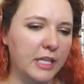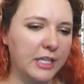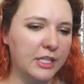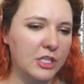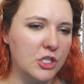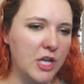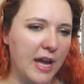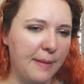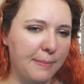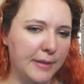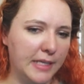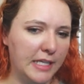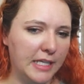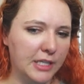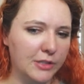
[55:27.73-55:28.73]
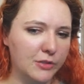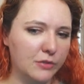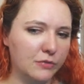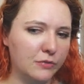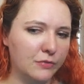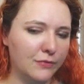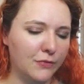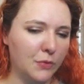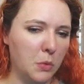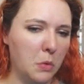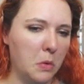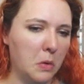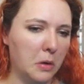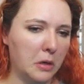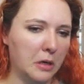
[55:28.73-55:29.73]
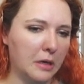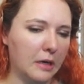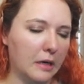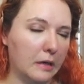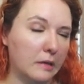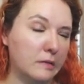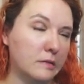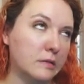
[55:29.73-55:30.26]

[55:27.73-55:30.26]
in Japanese for